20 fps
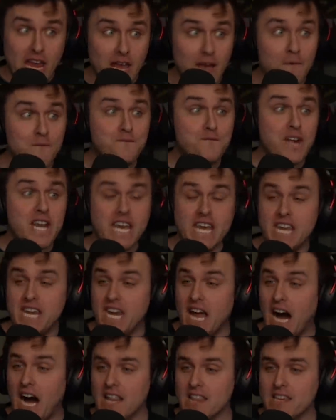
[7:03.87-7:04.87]
infinite
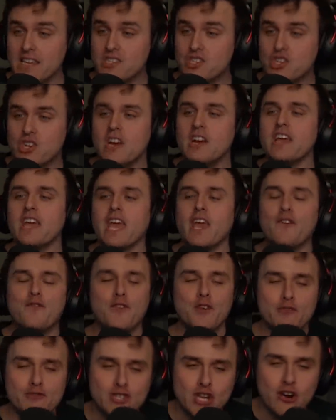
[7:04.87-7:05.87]
knowledge, if
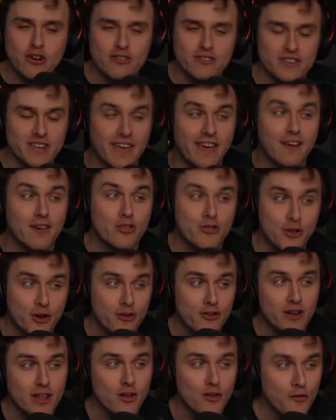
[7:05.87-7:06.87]
you turned like
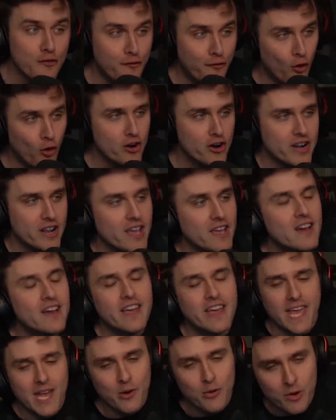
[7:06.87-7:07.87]
30 or 40,
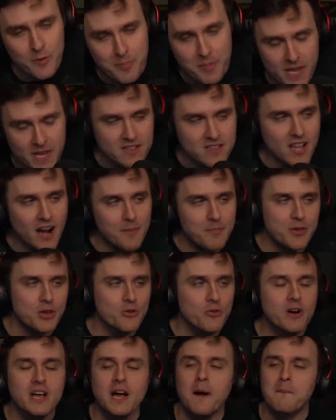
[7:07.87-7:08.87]
it would be a W.
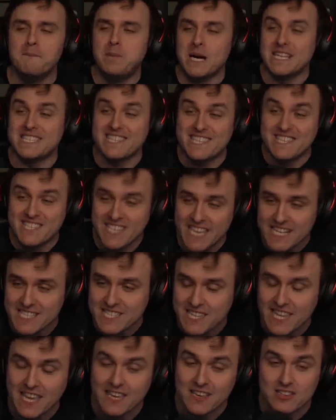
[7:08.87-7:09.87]
But
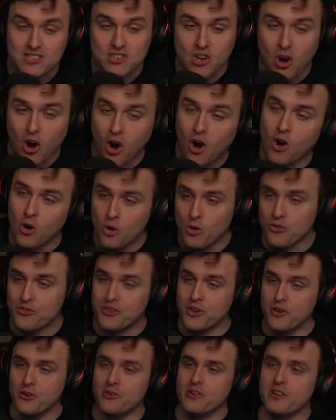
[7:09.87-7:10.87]
60 is old,
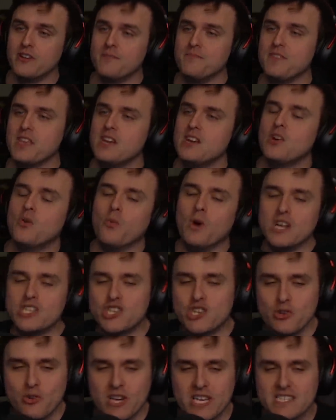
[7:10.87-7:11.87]
dude. Once
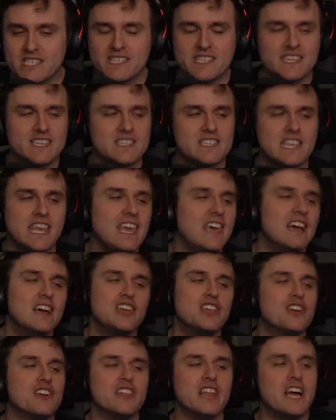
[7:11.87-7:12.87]
you hit 60,
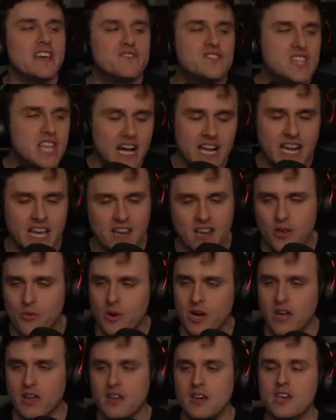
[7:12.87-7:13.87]
your life's done
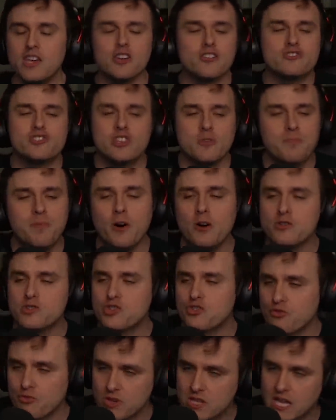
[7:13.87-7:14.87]
anyway. You're supposed
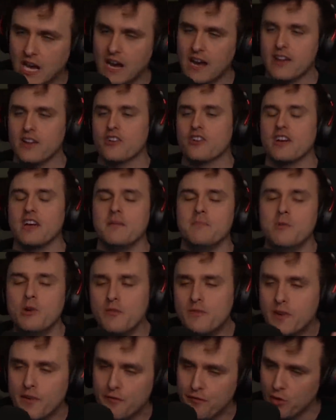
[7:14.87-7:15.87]
to retire and move
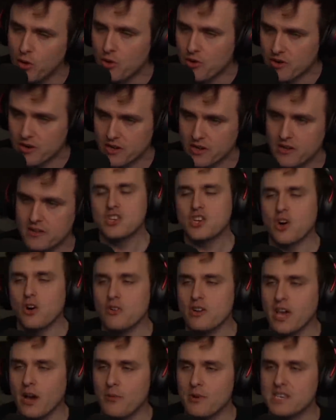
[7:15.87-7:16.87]
to Florida.
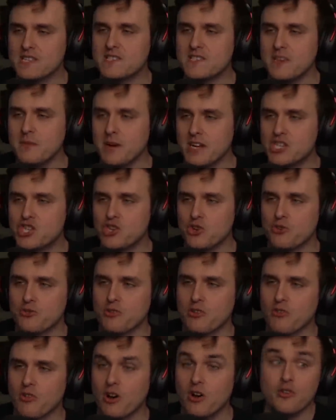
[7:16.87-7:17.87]
Coney, I want to see my
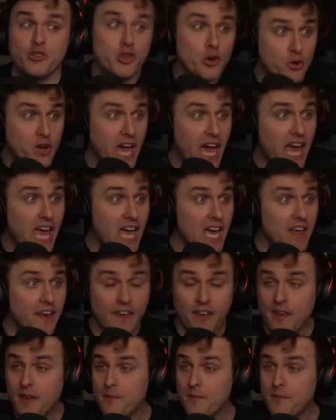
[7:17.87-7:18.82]
children grow. You can!